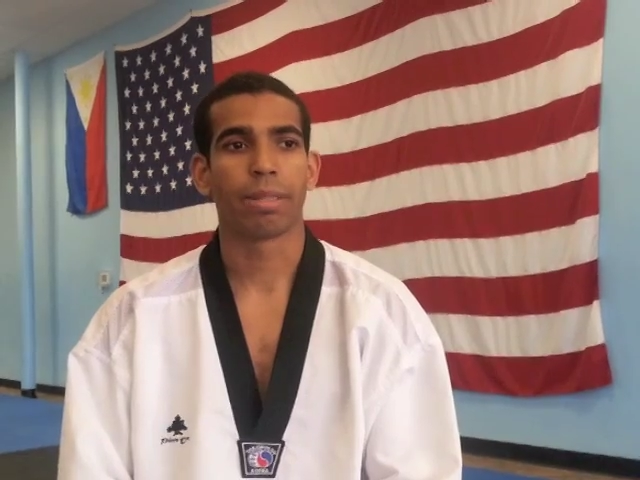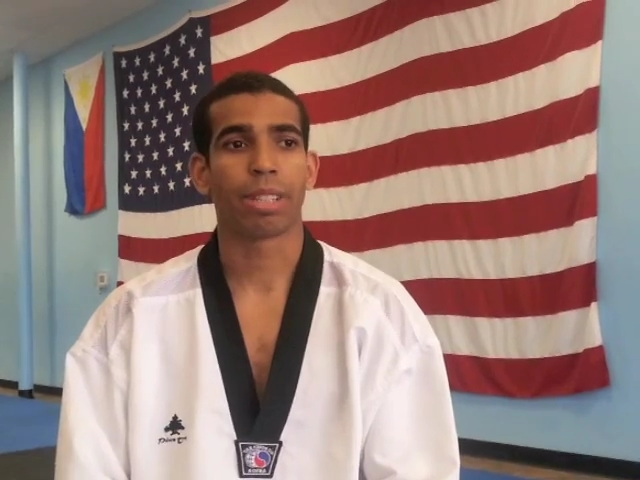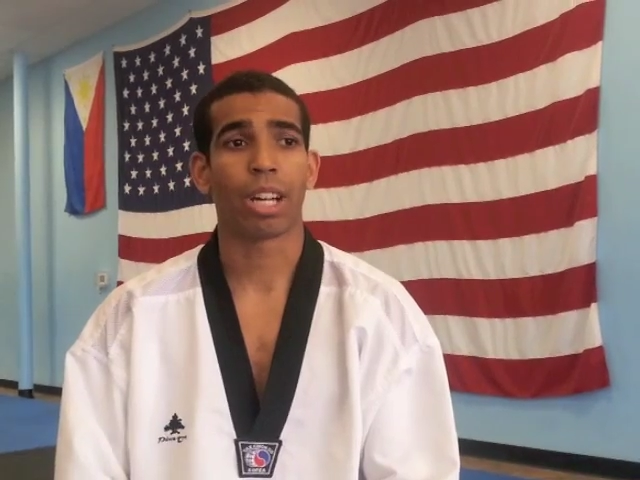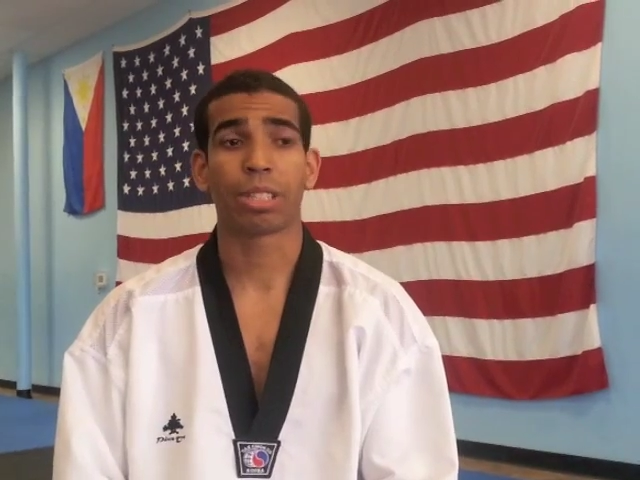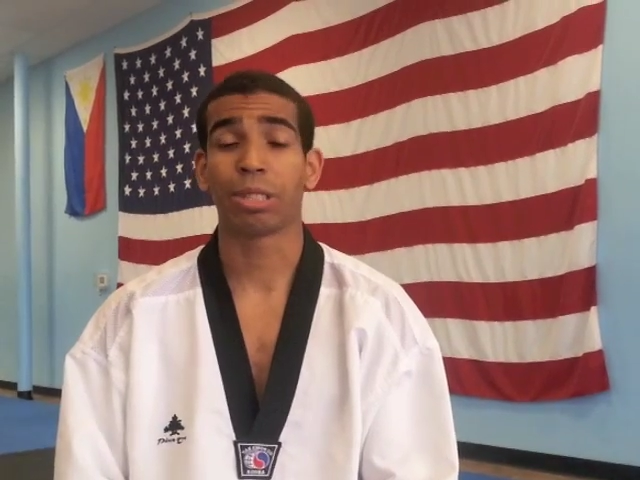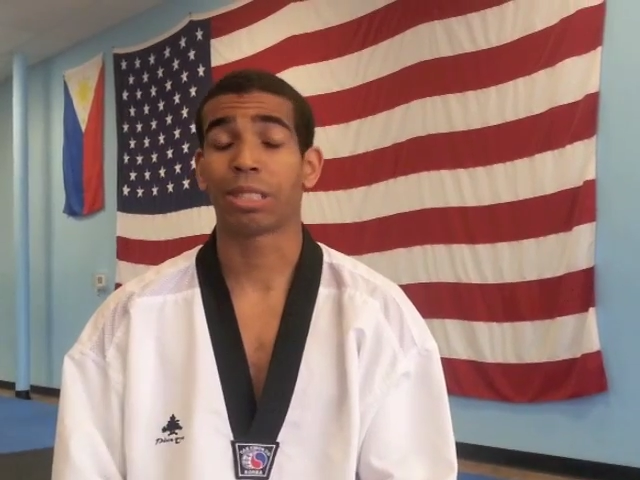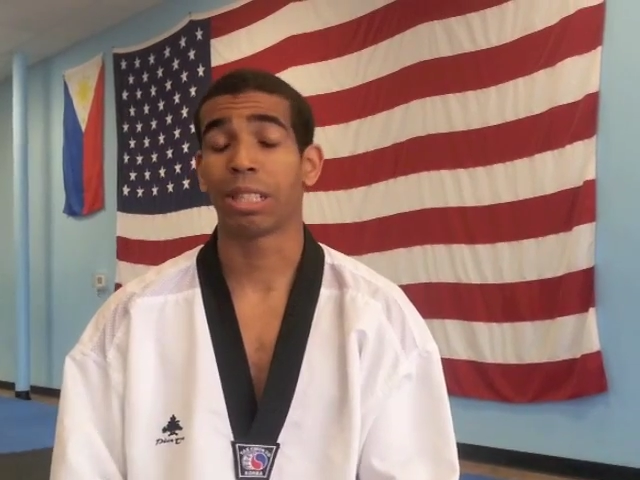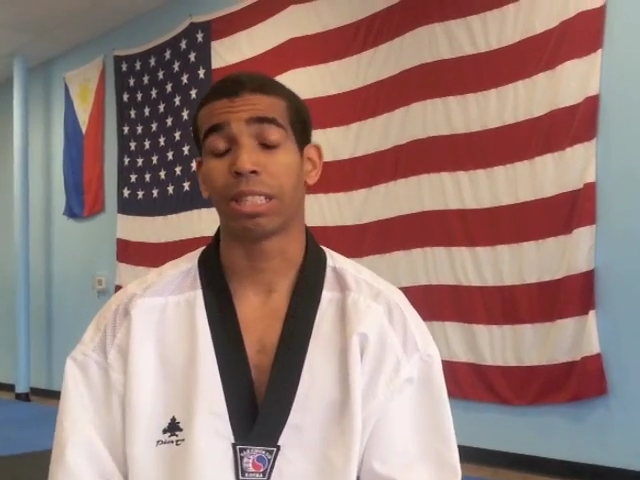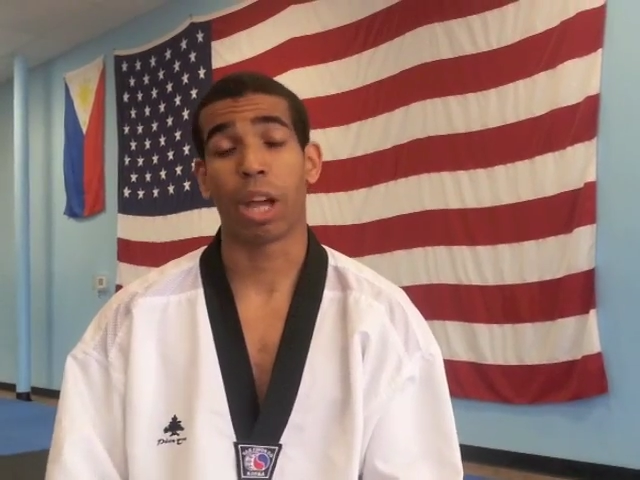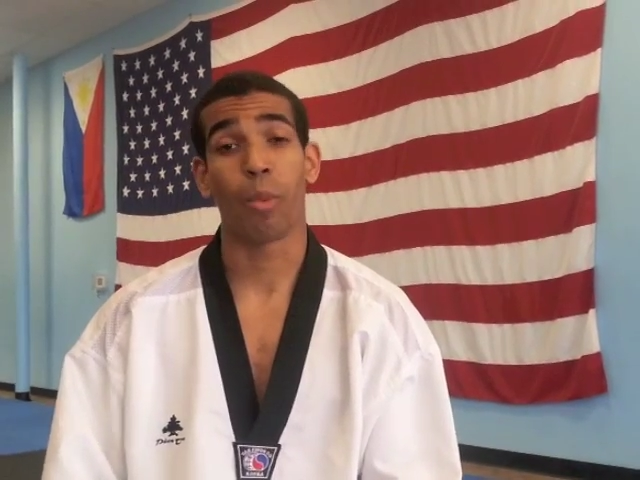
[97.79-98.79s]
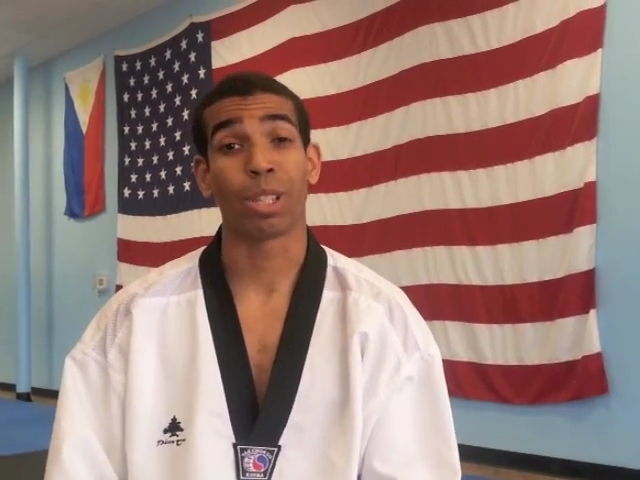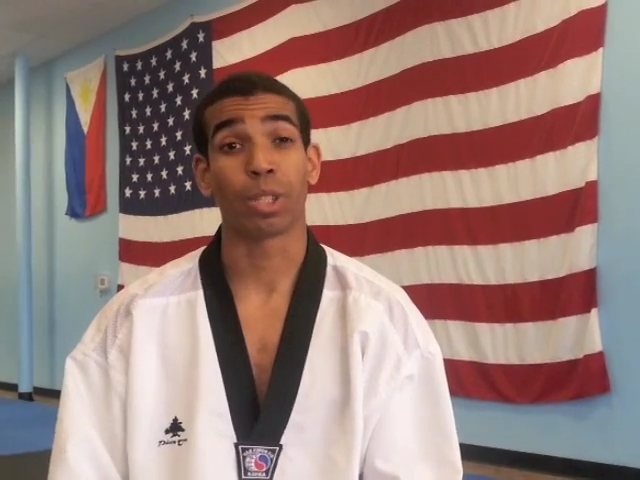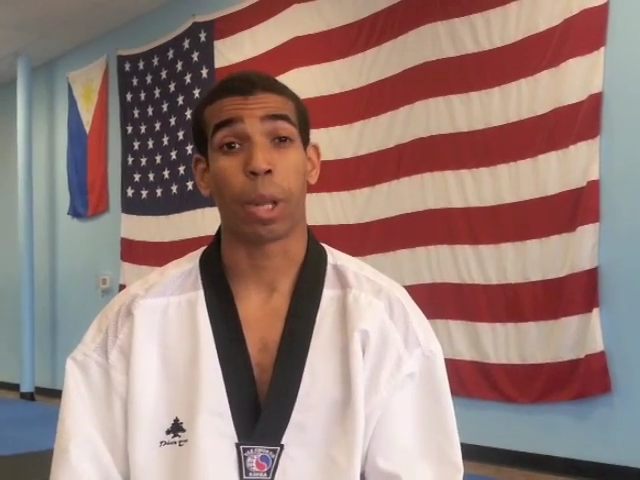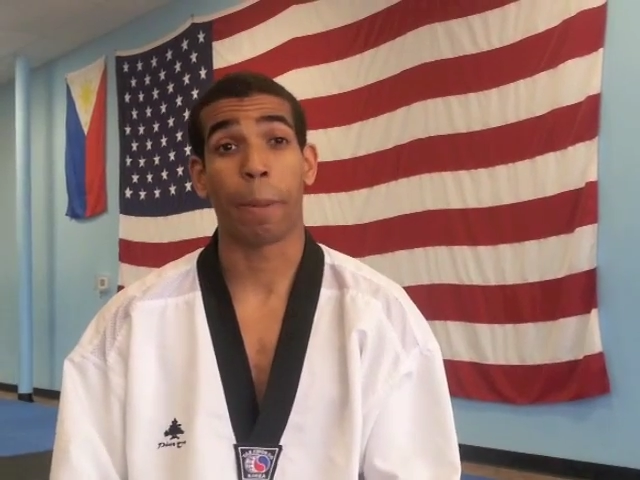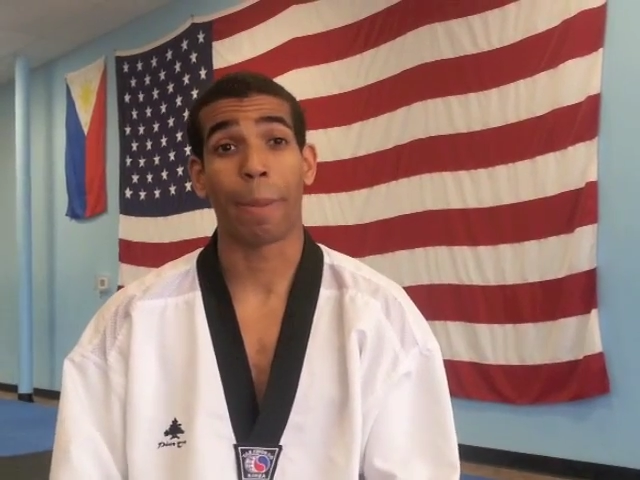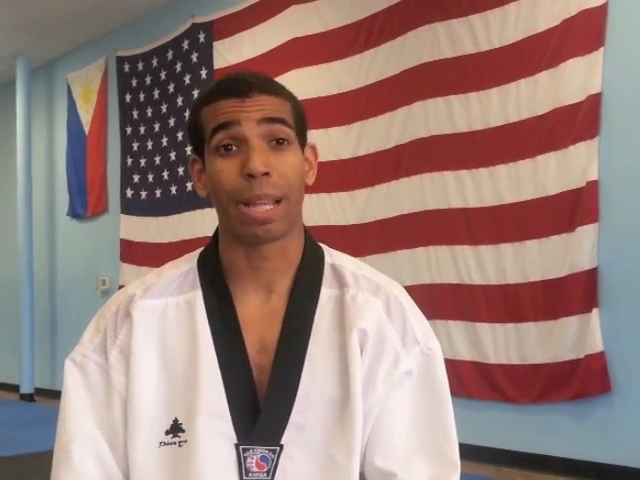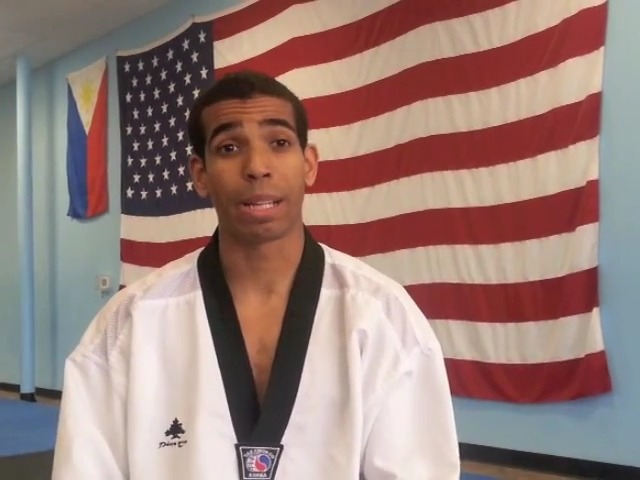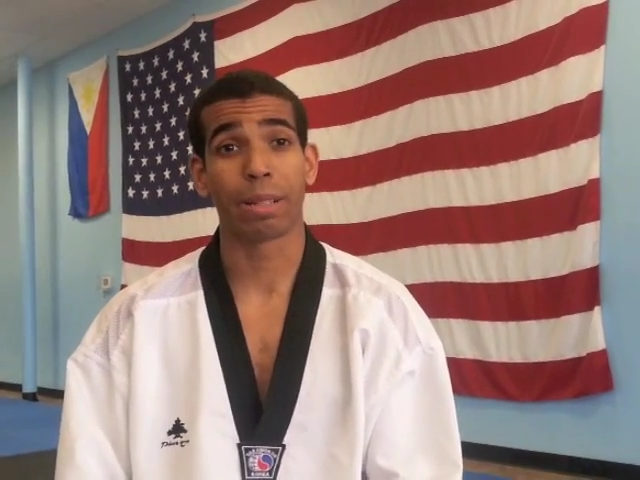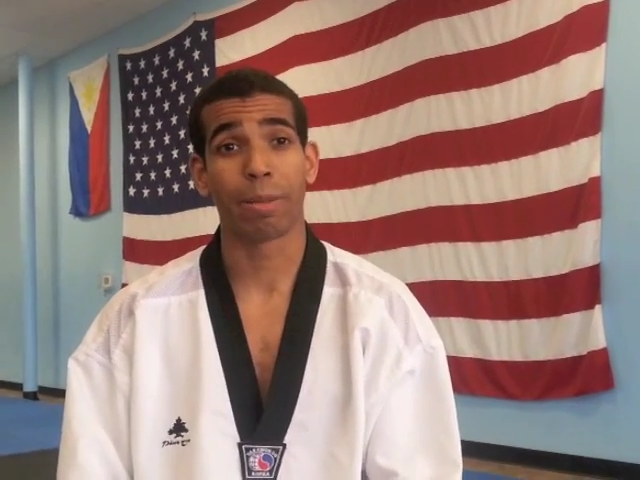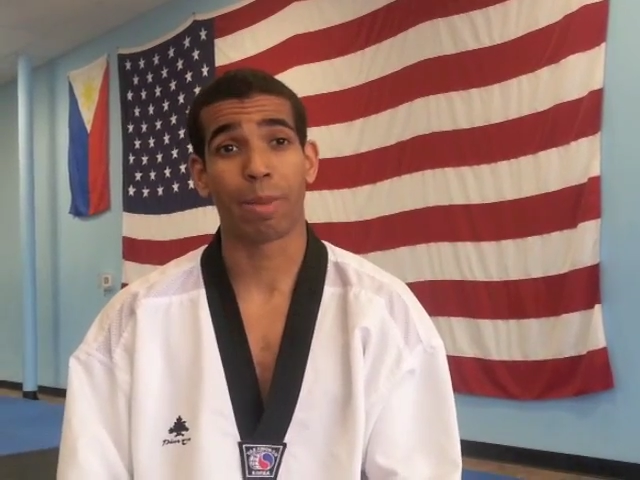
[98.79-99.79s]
Doctor said that I wasn't gonna make it,